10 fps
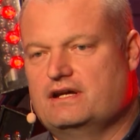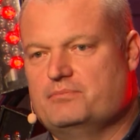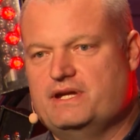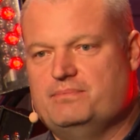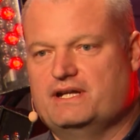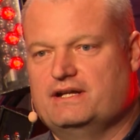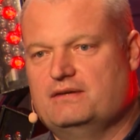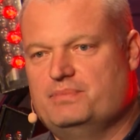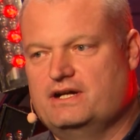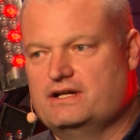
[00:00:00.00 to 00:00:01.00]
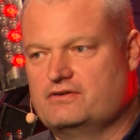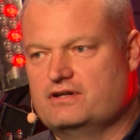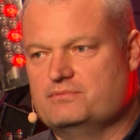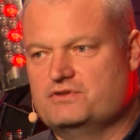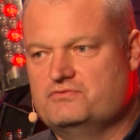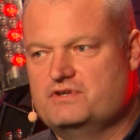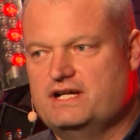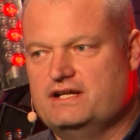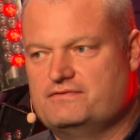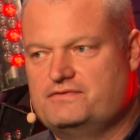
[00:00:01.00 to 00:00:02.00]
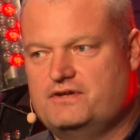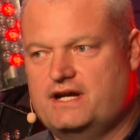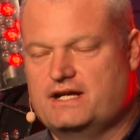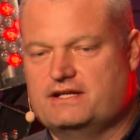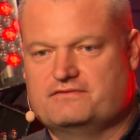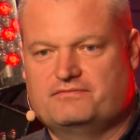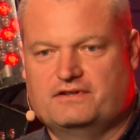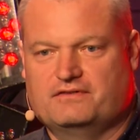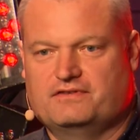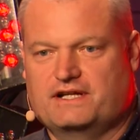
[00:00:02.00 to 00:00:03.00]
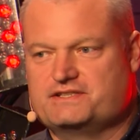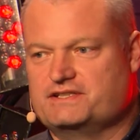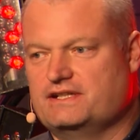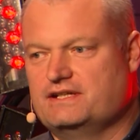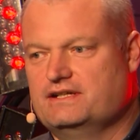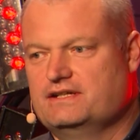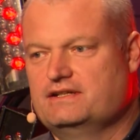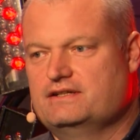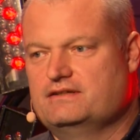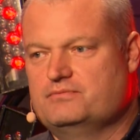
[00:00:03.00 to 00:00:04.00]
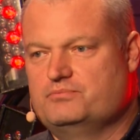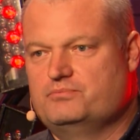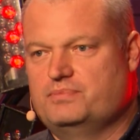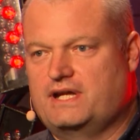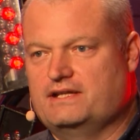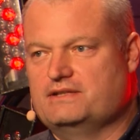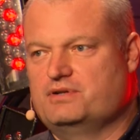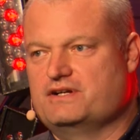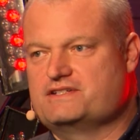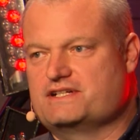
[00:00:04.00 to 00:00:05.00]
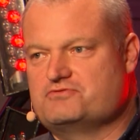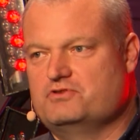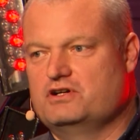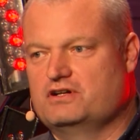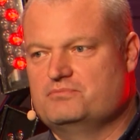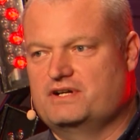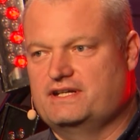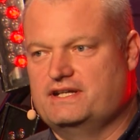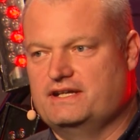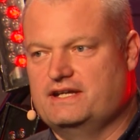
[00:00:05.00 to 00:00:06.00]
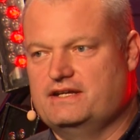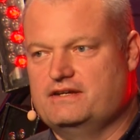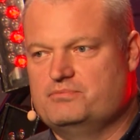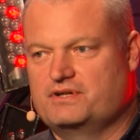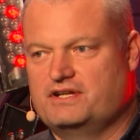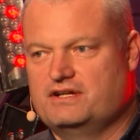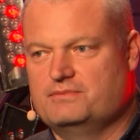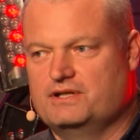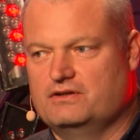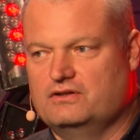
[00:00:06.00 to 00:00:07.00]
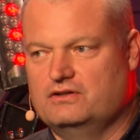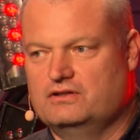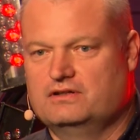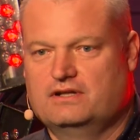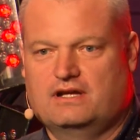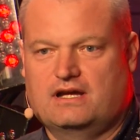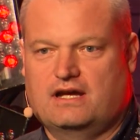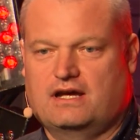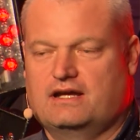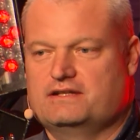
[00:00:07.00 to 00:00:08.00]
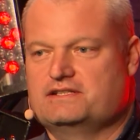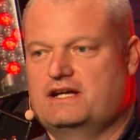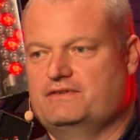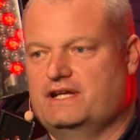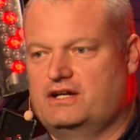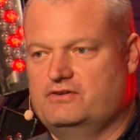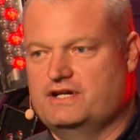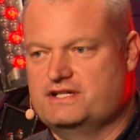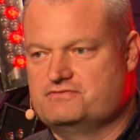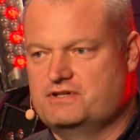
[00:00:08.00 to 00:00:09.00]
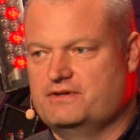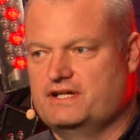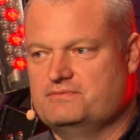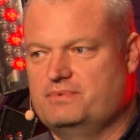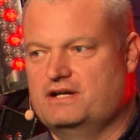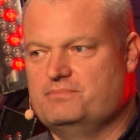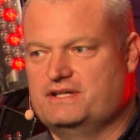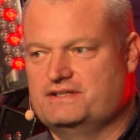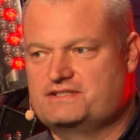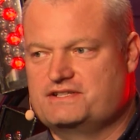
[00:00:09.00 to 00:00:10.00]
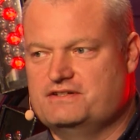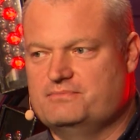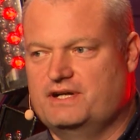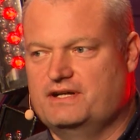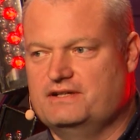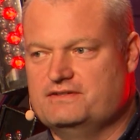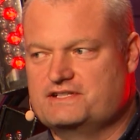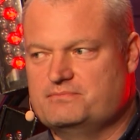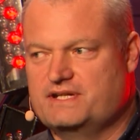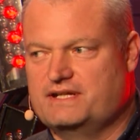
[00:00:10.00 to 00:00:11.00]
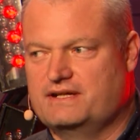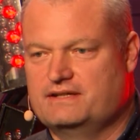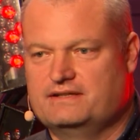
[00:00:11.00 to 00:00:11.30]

people in our buyer group were really afraid of actually getting the process wrong and breaking EU procurement law and having their careers ruined by being sued by a losing bidder.